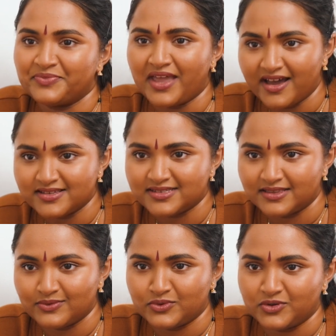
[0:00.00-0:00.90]
us in
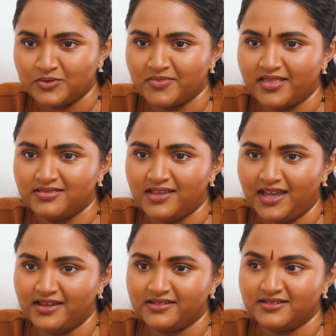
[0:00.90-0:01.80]
the room
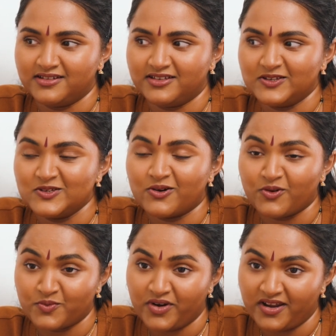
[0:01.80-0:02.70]
than your
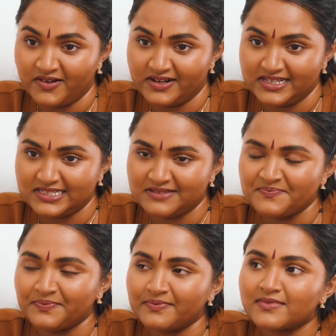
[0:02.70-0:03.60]
own priorities.
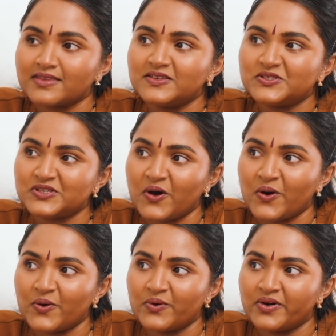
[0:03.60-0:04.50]

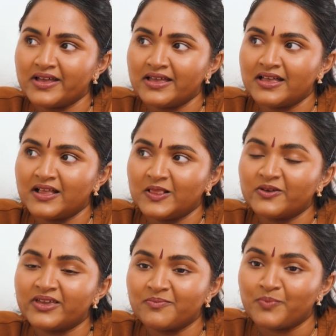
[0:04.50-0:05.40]
So
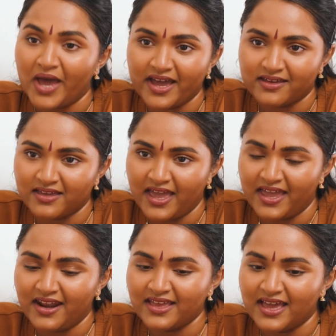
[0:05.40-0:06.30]
looking back,
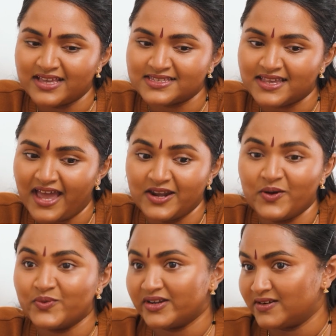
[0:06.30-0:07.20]
and I guess I
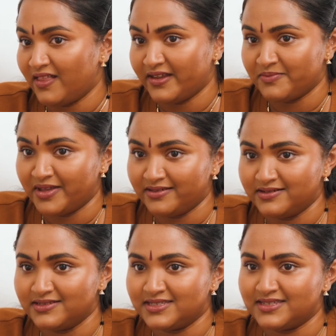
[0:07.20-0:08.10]
know there are a lot of
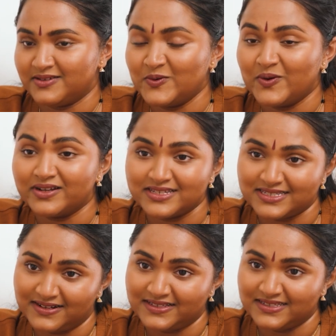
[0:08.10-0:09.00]
mothers who are
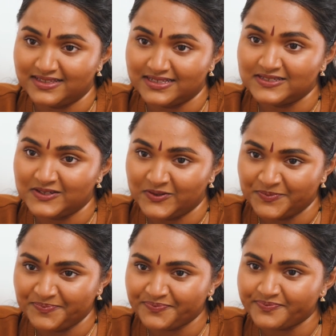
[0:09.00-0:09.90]
listening to this
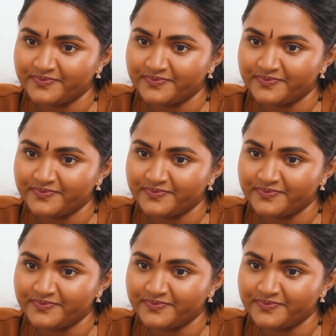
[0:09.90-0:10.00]
too.